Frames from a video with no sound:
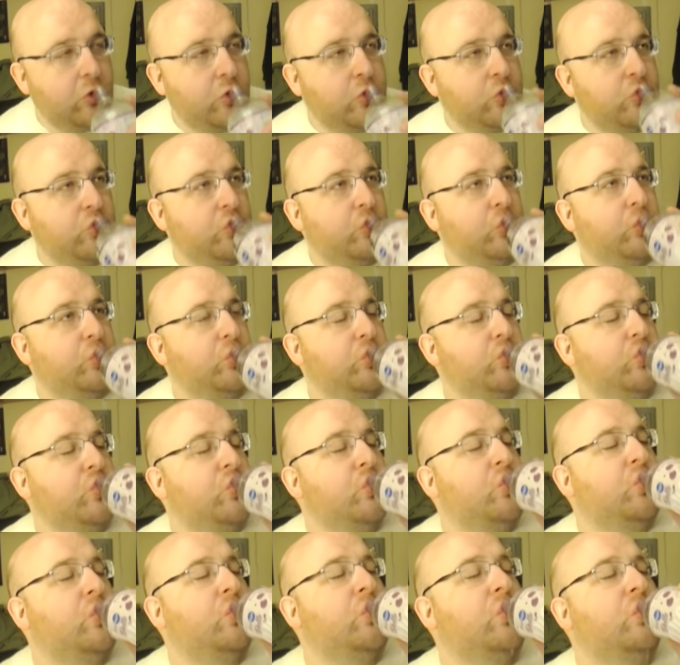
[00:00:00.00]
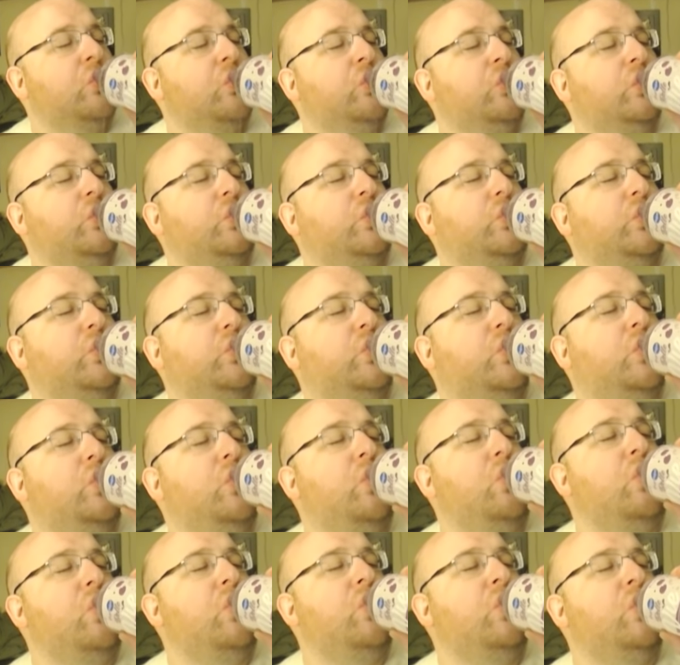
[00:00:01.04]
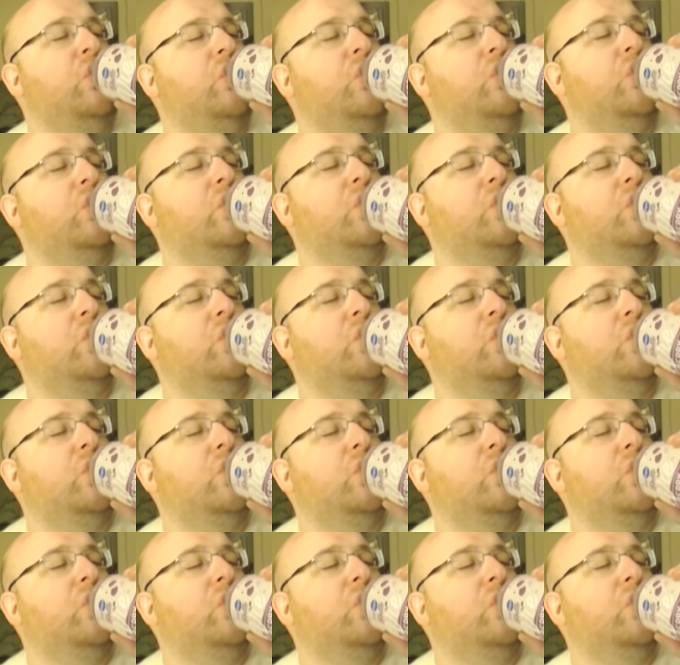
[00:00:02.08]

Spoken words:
[no speech]